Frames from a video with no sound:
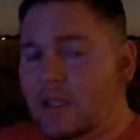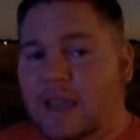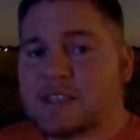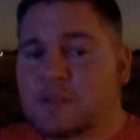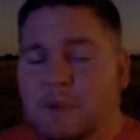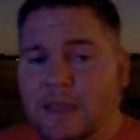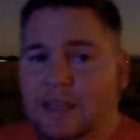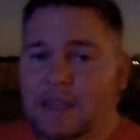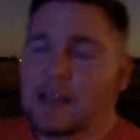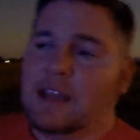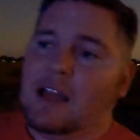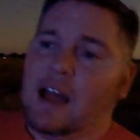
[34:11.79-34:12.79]
It's me.
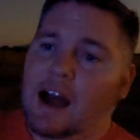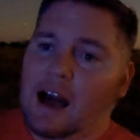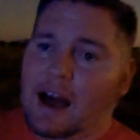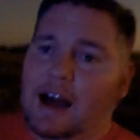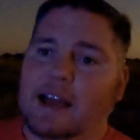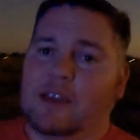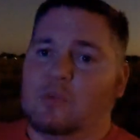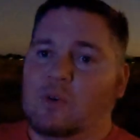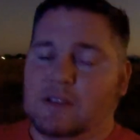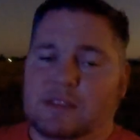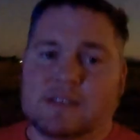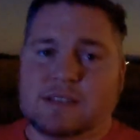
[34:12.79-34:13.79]
I
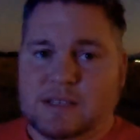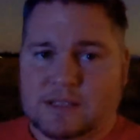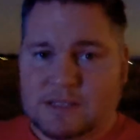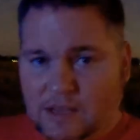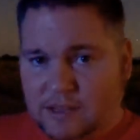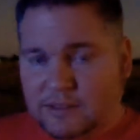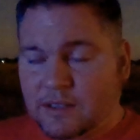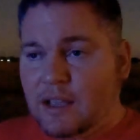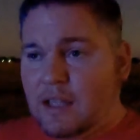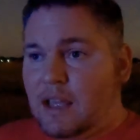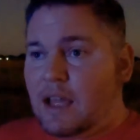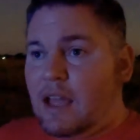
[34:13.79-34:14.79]
want these things done
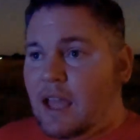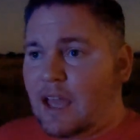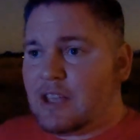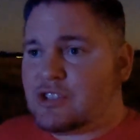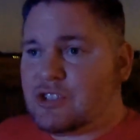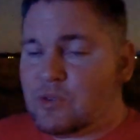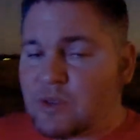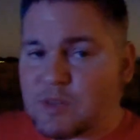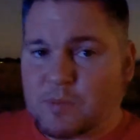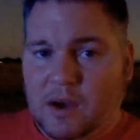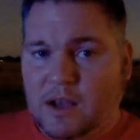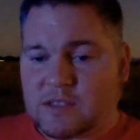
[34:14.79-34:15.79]
as soon
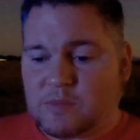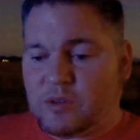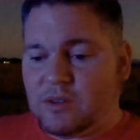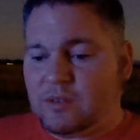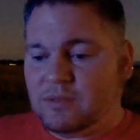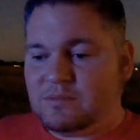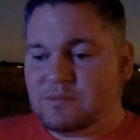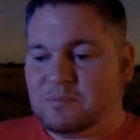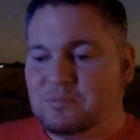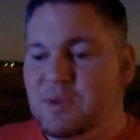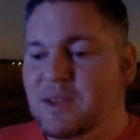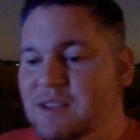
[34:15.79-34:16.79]
as possible,
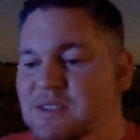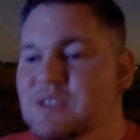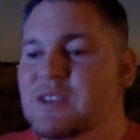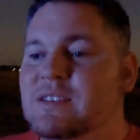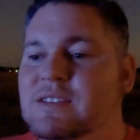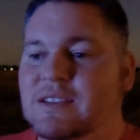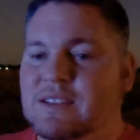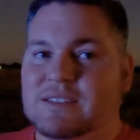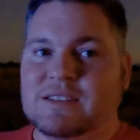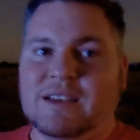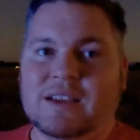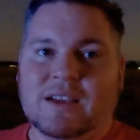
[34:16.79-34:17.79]
because this
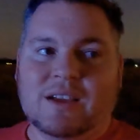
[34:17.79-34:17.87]
is